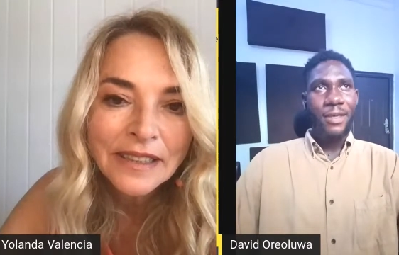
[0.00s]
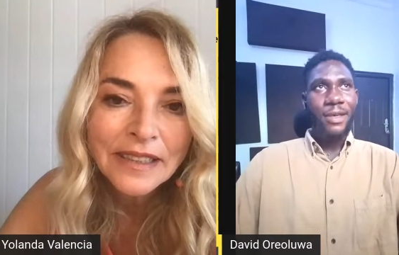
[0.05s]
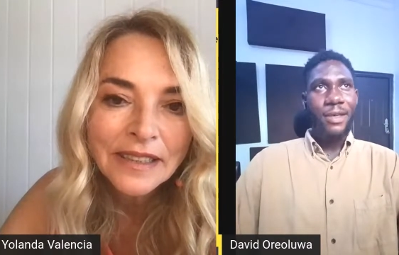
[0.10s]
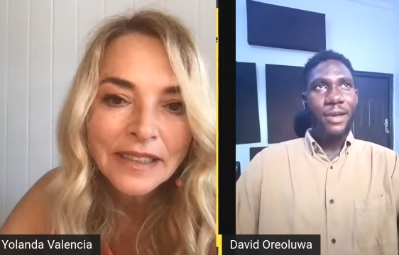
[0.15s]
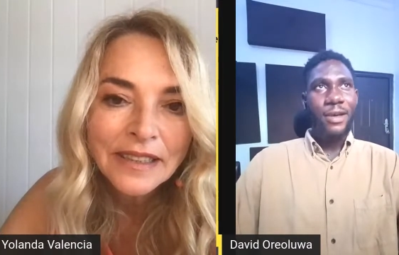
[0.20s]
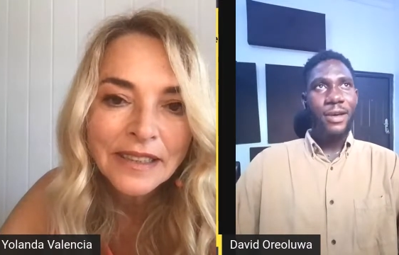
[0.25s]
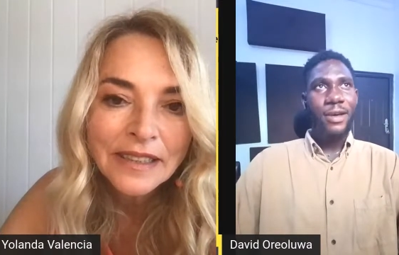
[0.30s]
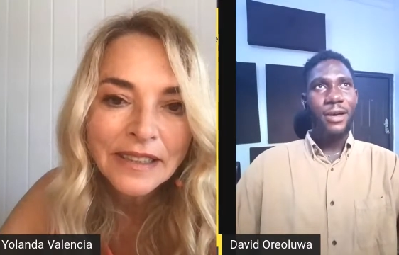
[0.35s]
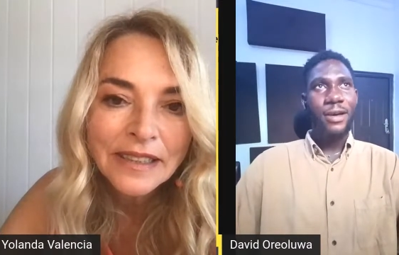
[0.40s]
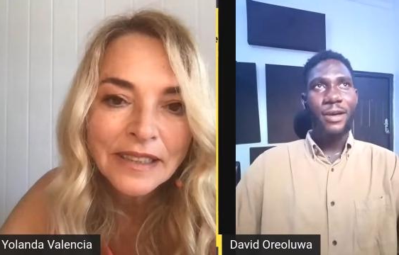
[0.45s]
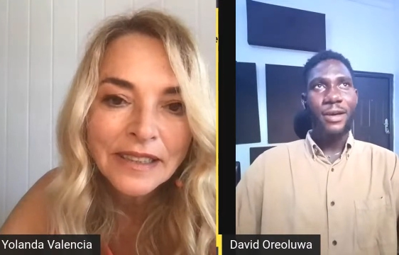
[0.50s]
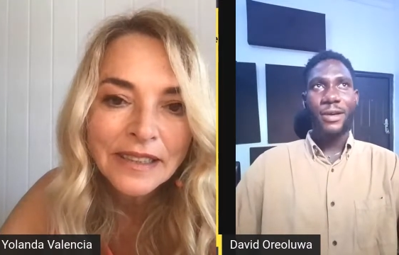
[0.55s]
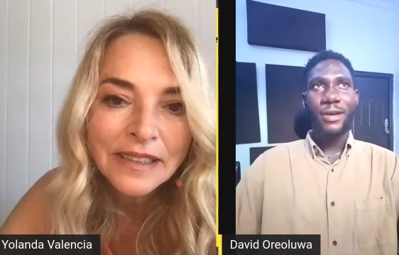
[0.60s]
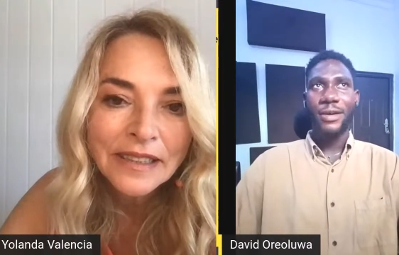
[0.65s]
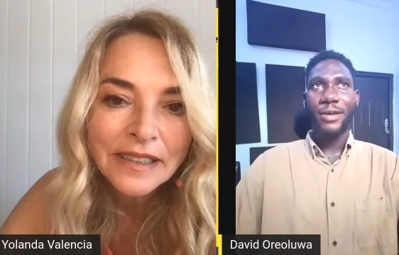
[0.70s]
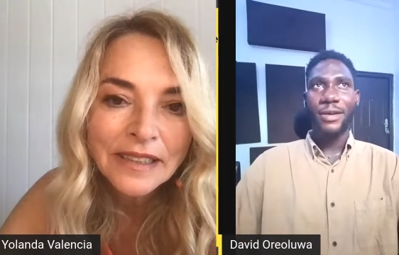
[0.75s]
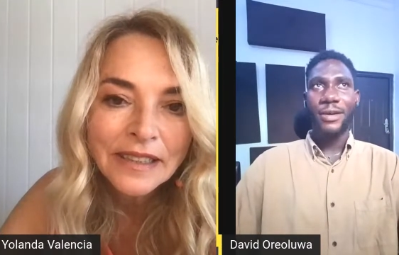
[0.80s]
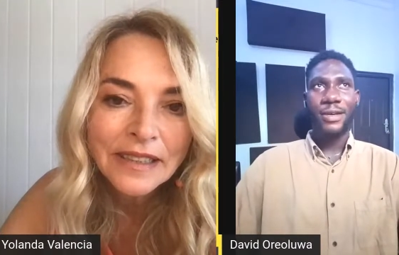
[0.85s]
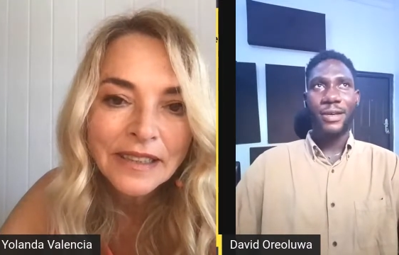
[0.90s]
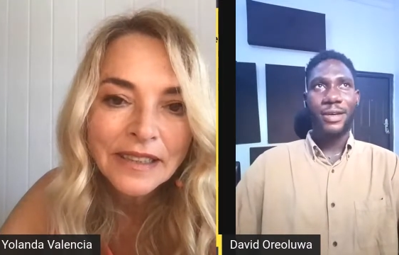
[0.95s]
Speaker 1: can
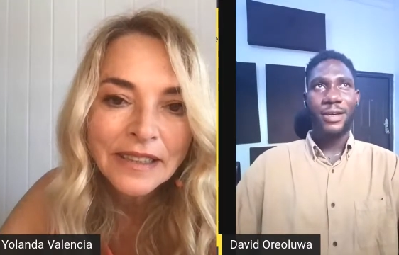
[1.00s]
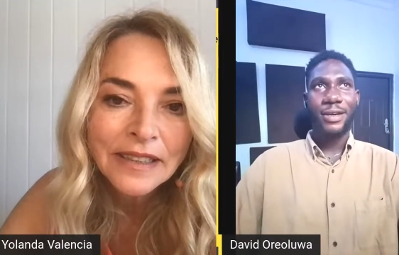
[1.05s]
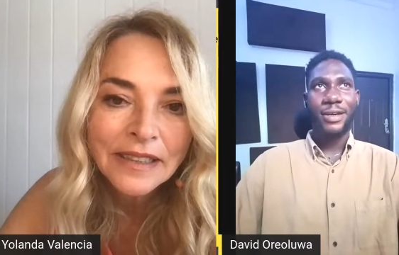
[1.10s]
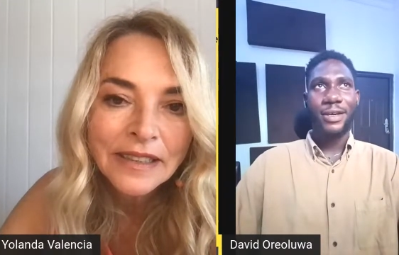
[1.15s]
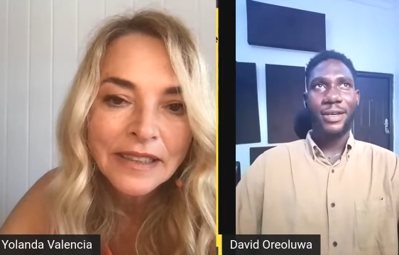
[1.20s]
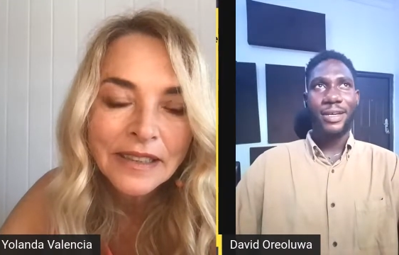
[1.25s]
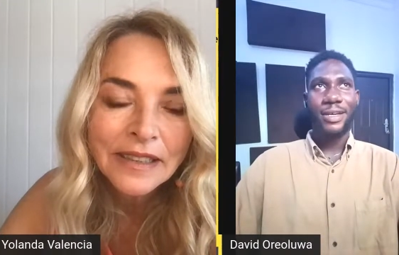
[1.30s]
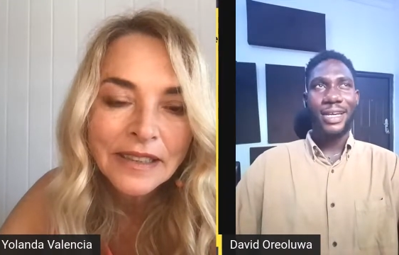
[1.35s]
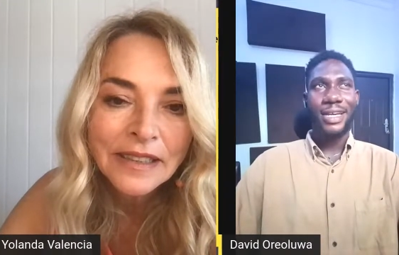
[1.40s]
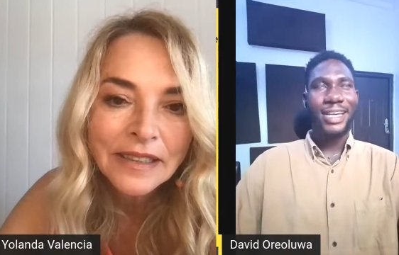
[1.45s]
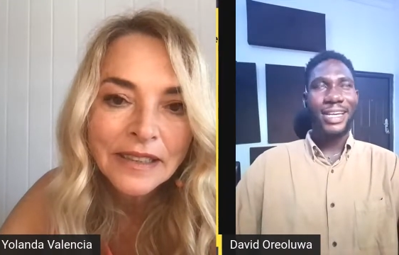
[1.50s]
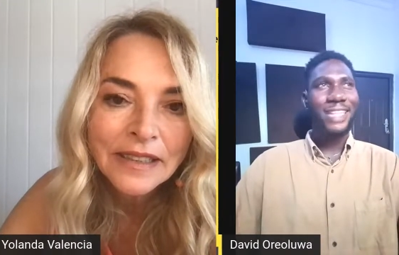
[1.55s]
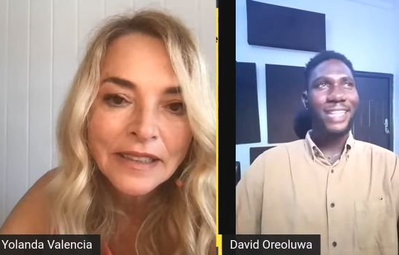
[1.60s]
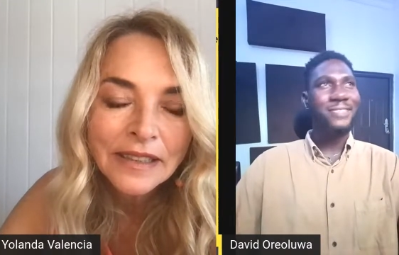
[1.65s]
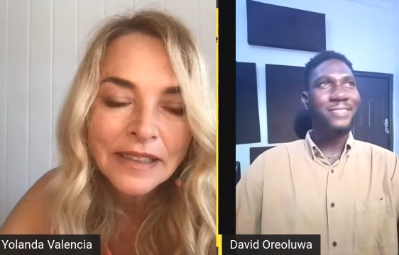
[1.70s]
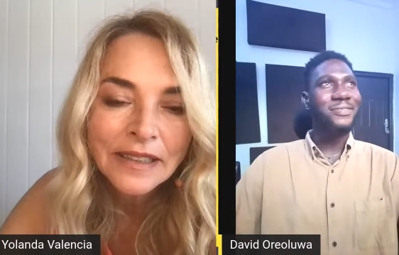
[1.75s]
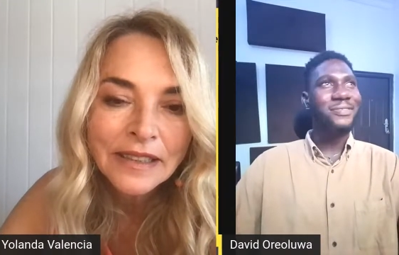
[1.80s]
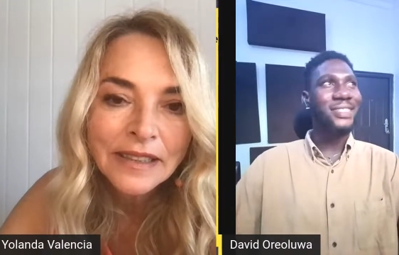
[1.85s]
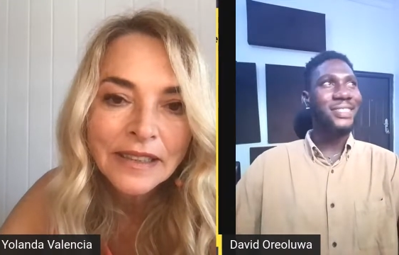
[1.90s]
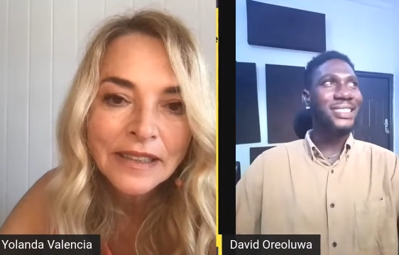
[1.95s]
i
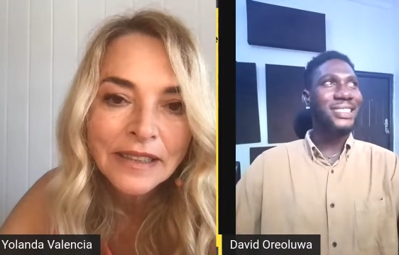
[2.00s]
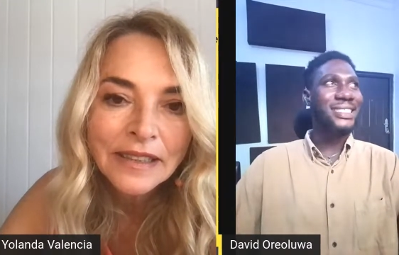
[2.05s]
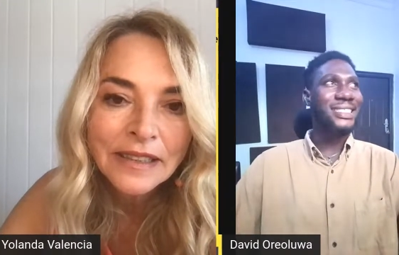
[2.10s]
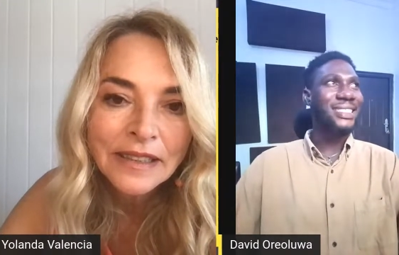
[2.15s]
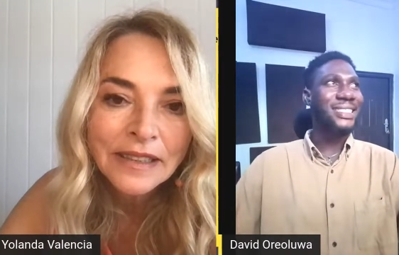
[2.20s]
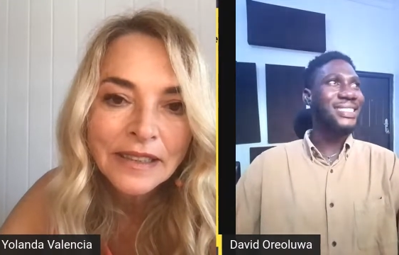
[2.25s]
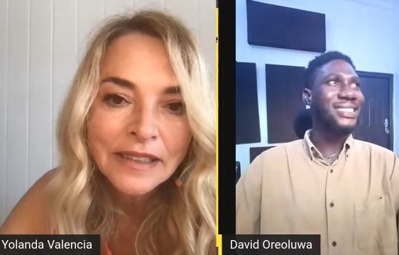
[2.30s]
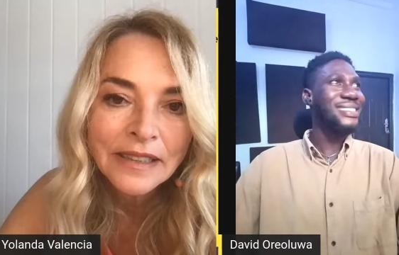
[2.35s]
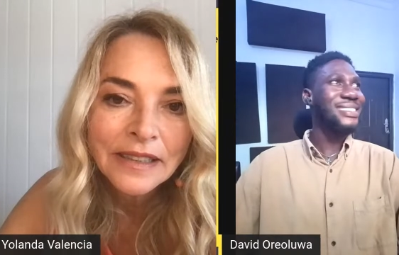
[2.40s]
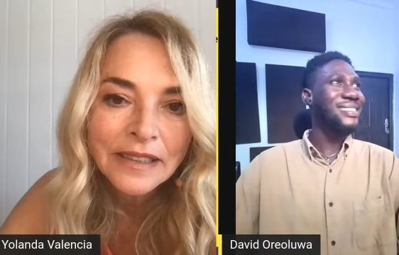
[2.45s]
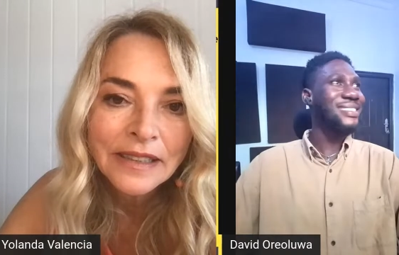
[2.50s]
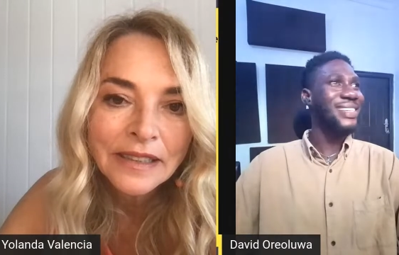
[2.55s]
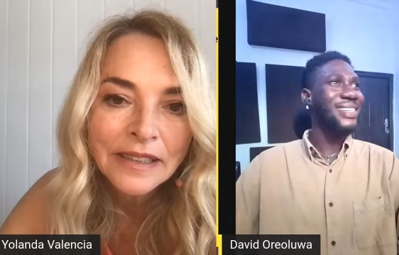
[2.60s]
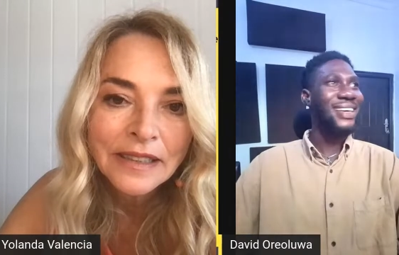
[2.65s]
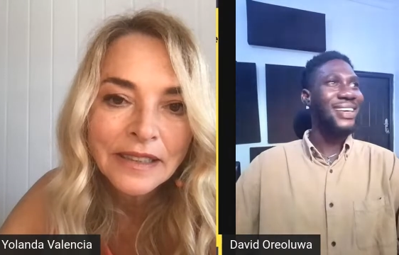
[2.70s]
trace it